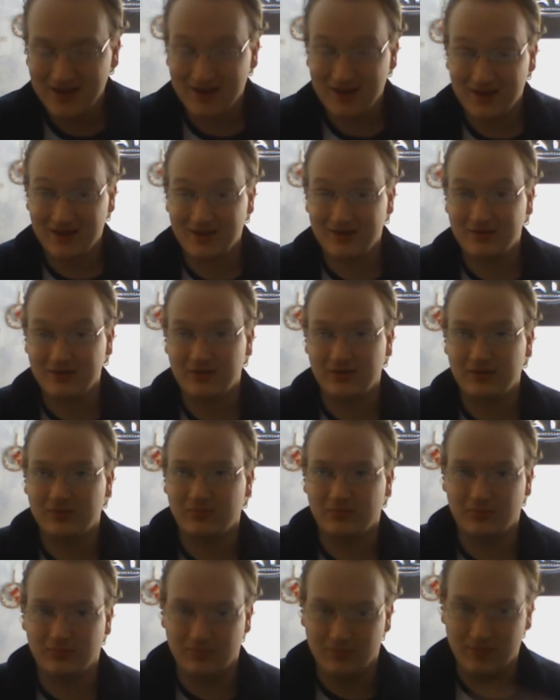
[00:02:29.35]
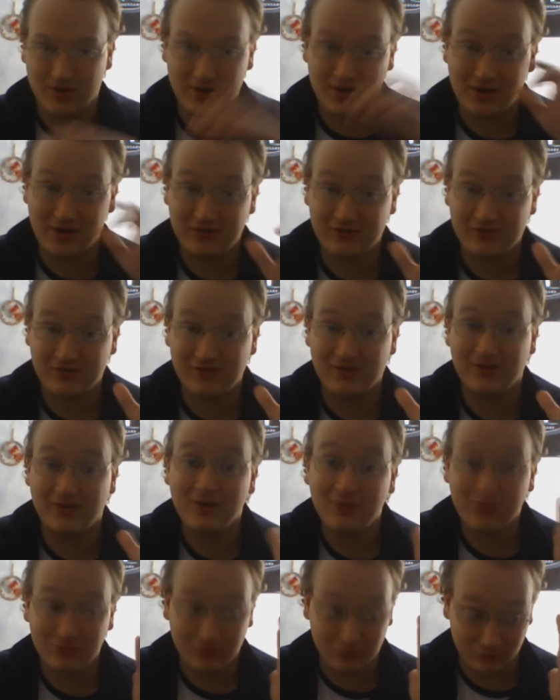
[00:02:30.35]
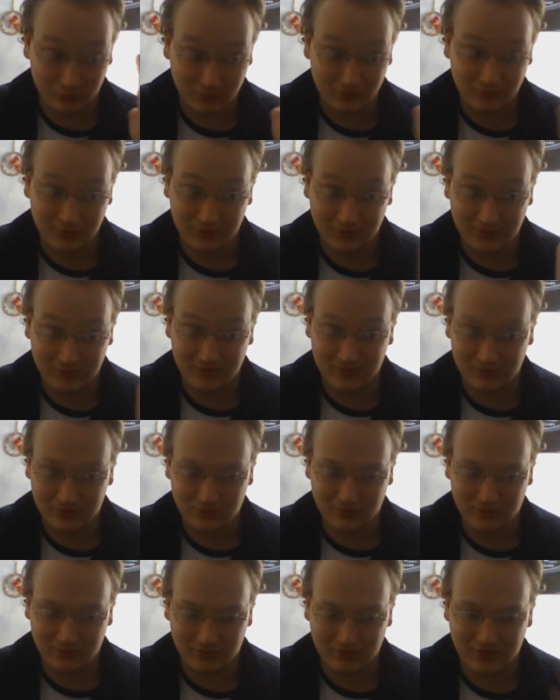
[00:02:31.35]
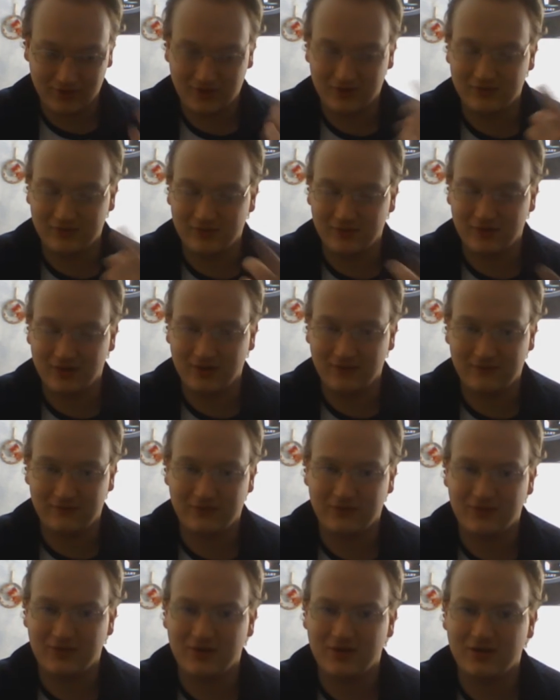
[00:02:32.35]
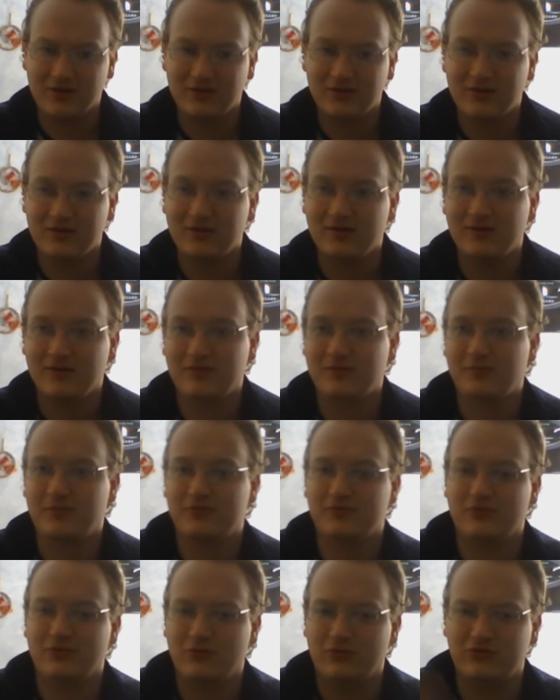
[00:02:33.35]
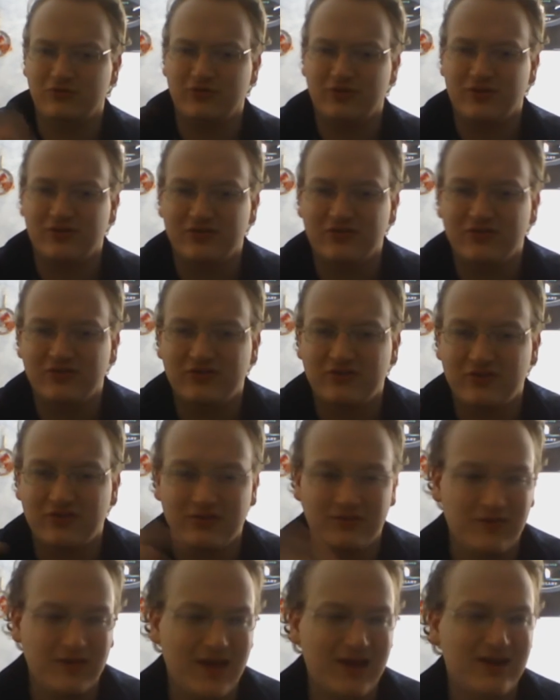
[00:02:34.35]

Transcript: And, might I say, it was really good work he did up for the editing, especially those transitions.